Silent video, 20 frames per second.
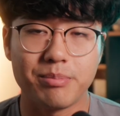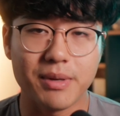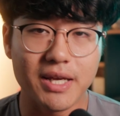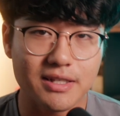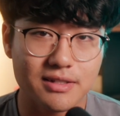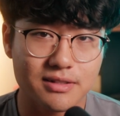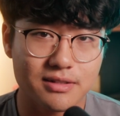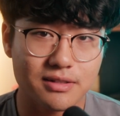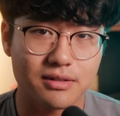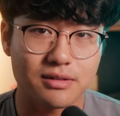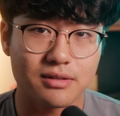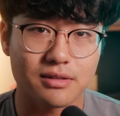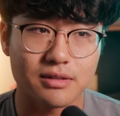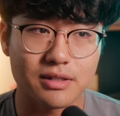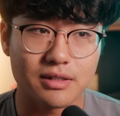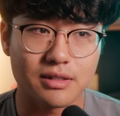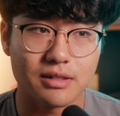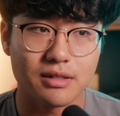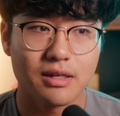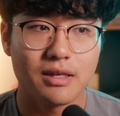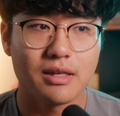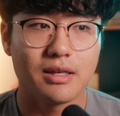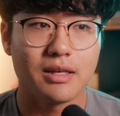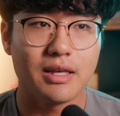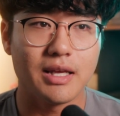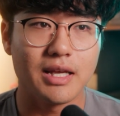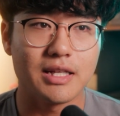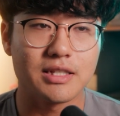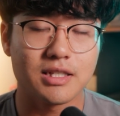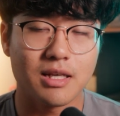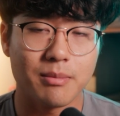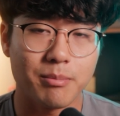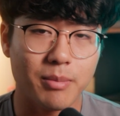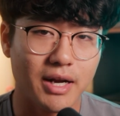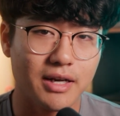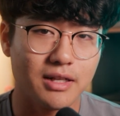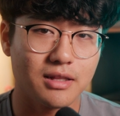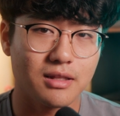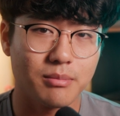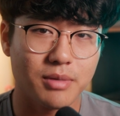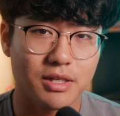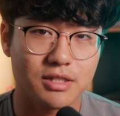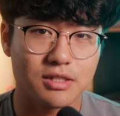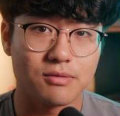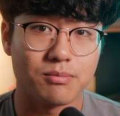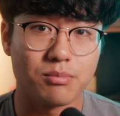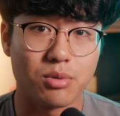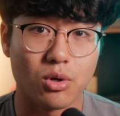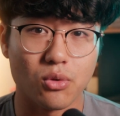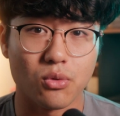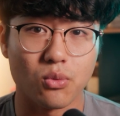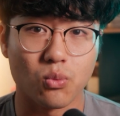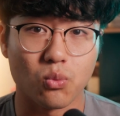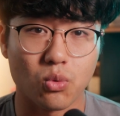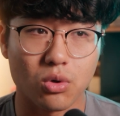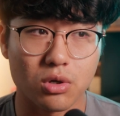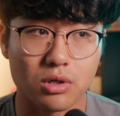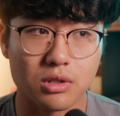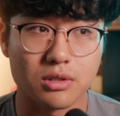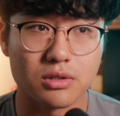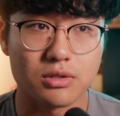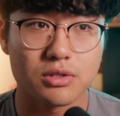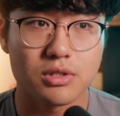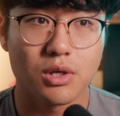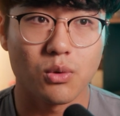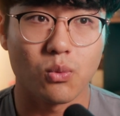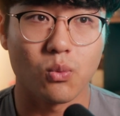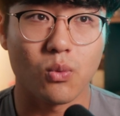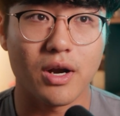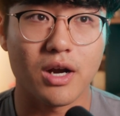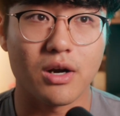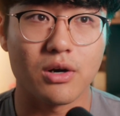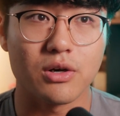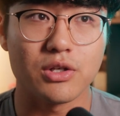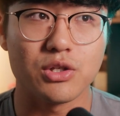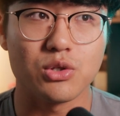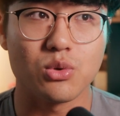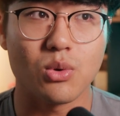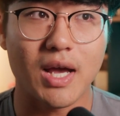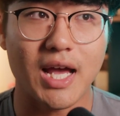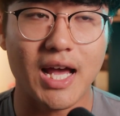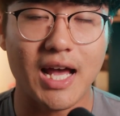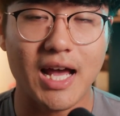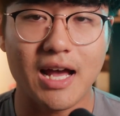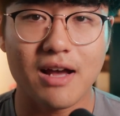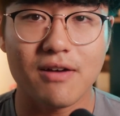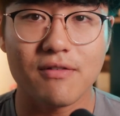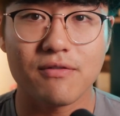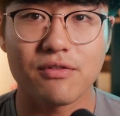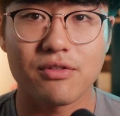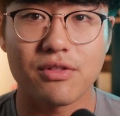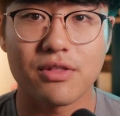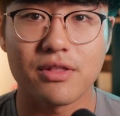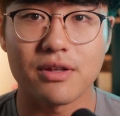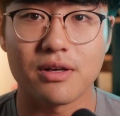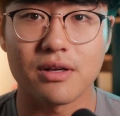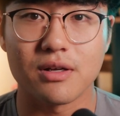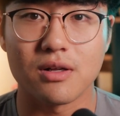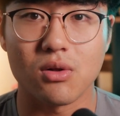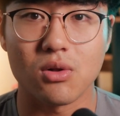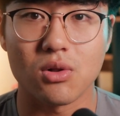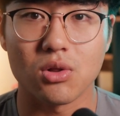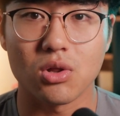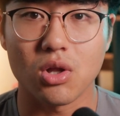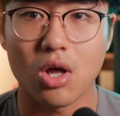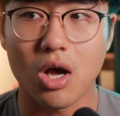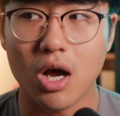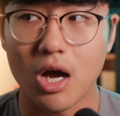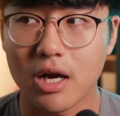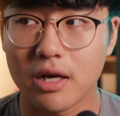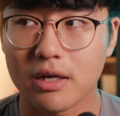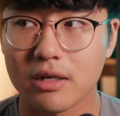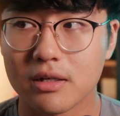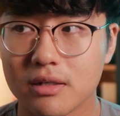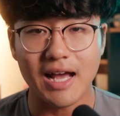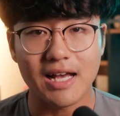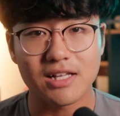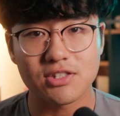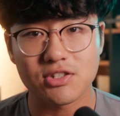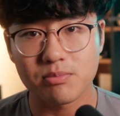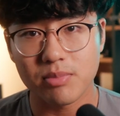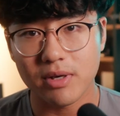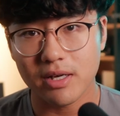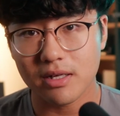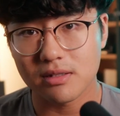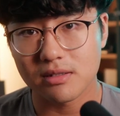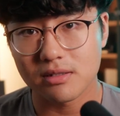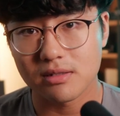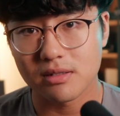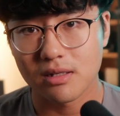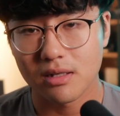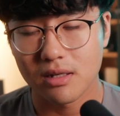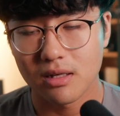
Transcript: Basically, it's combining the best of both worlds where you have the log aspect